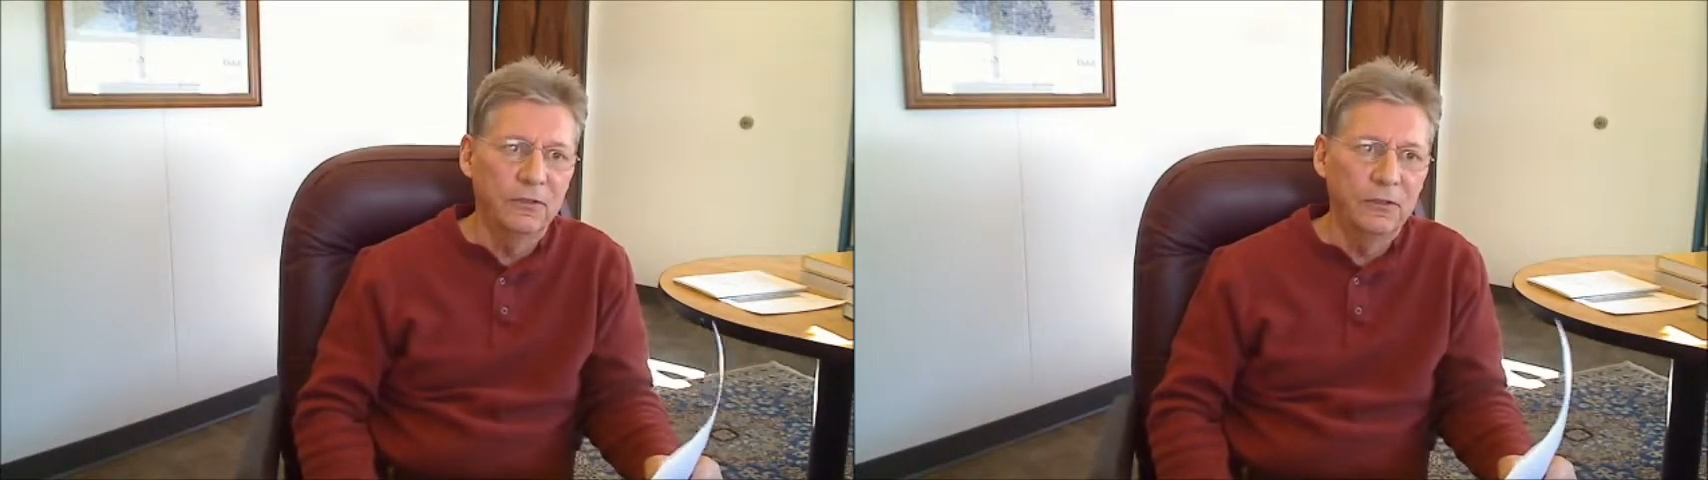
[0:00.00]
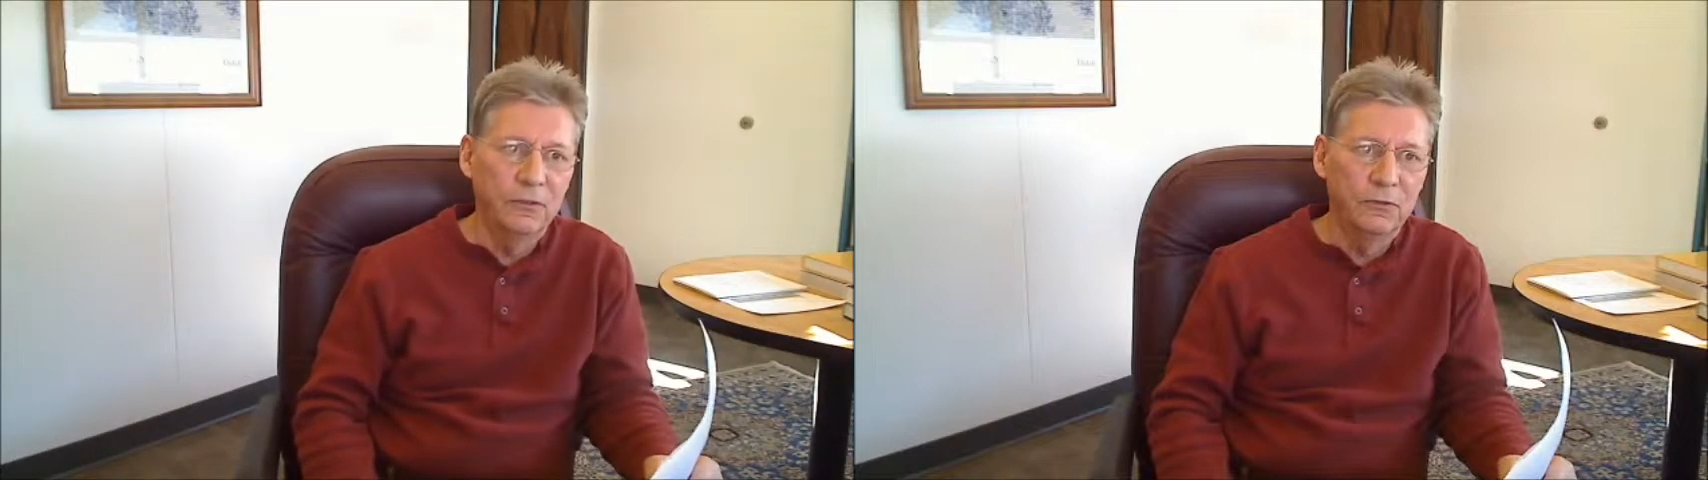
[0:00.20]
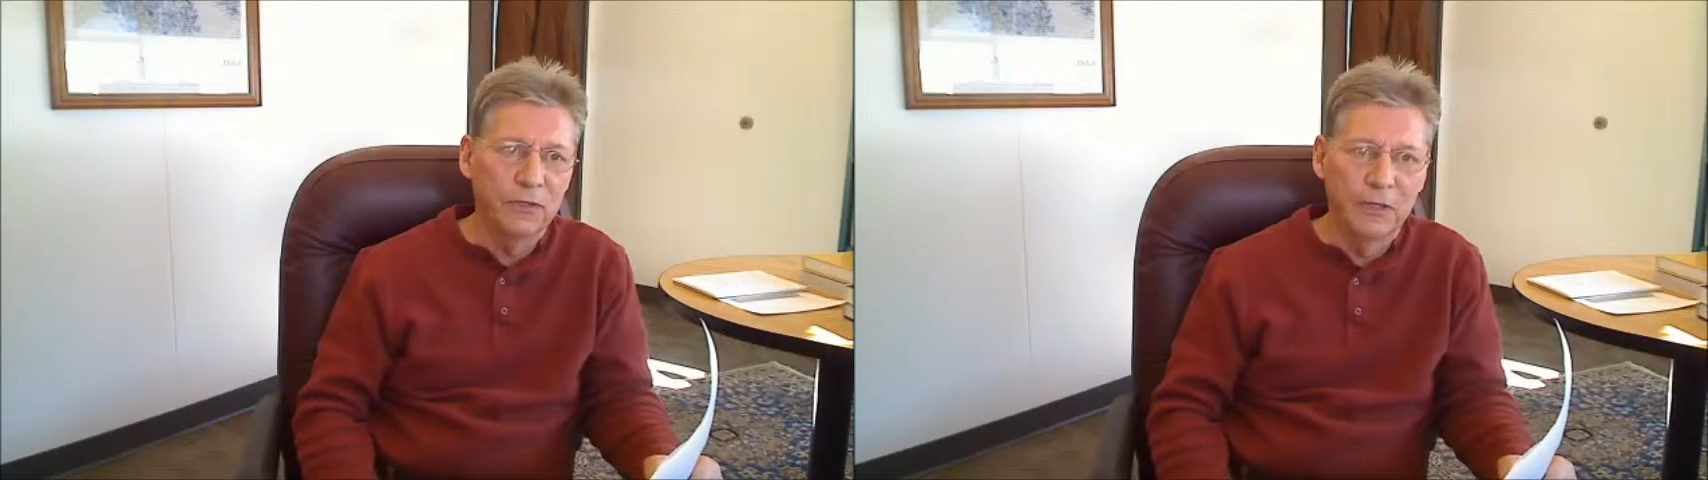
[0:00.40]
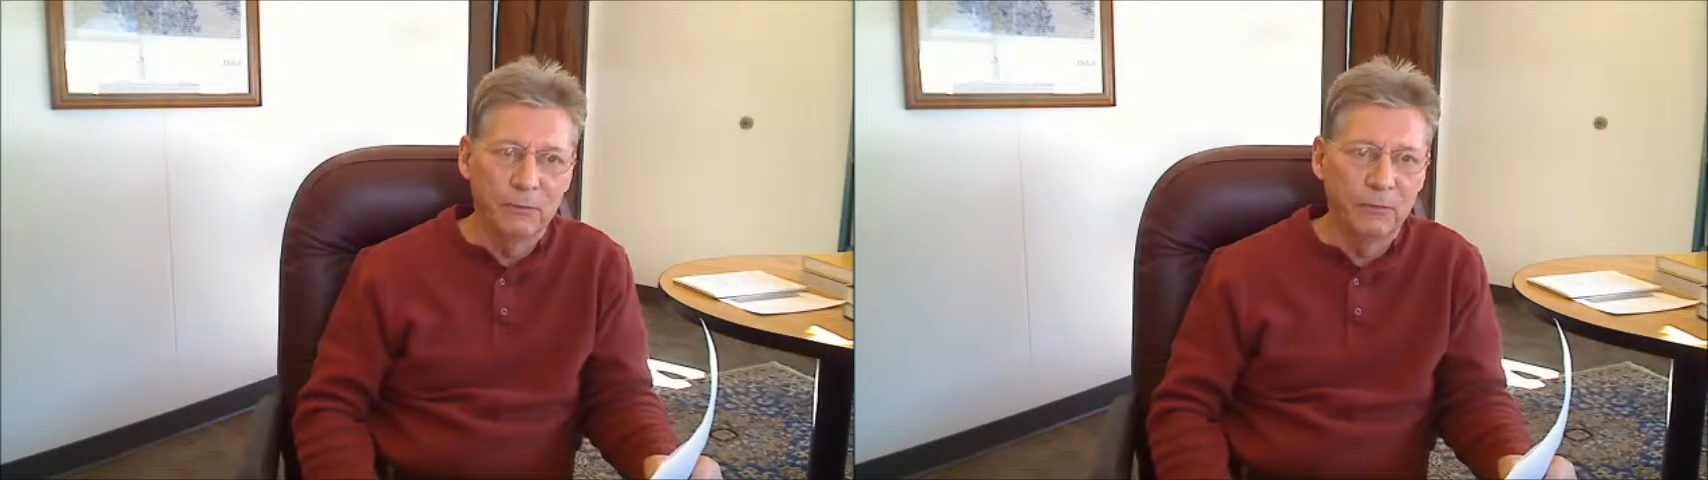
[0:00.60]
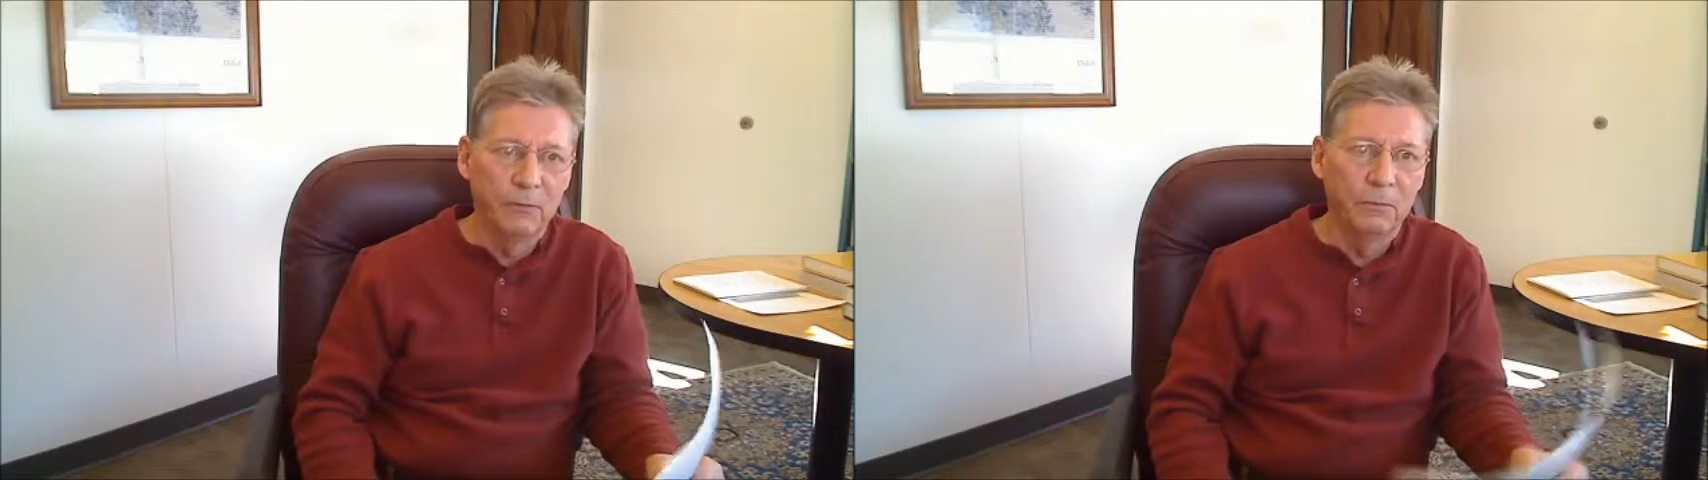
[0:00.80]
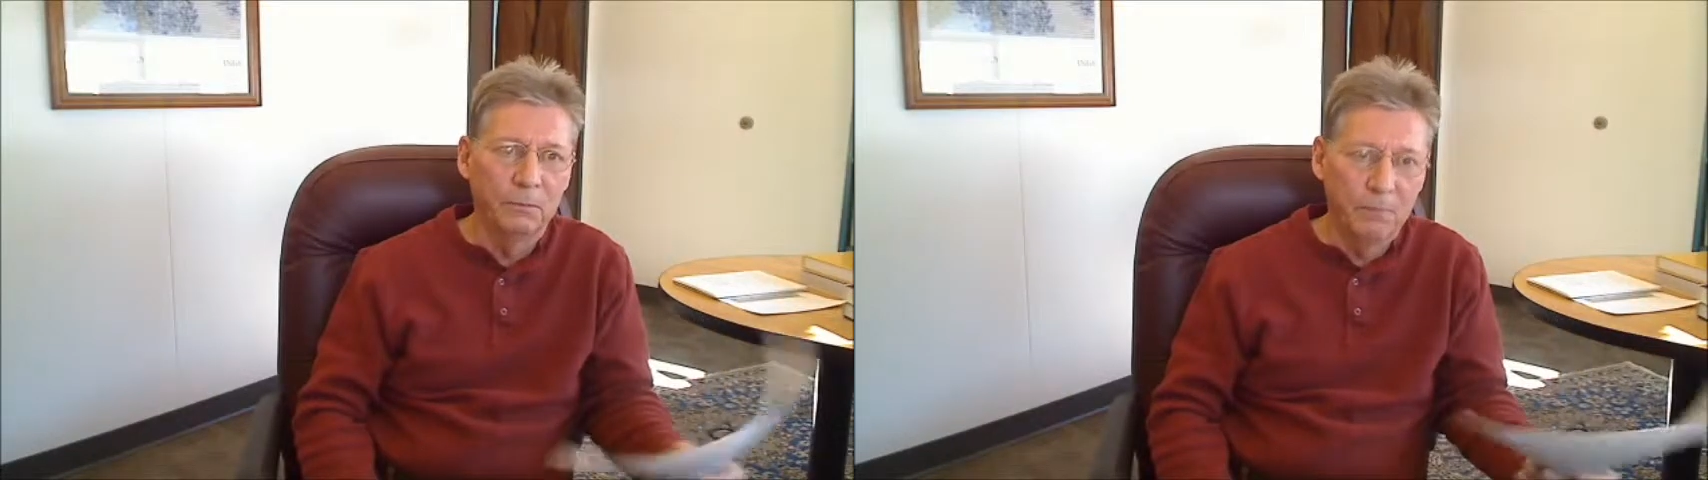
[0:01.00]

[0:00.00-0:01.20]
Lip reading: to use a couple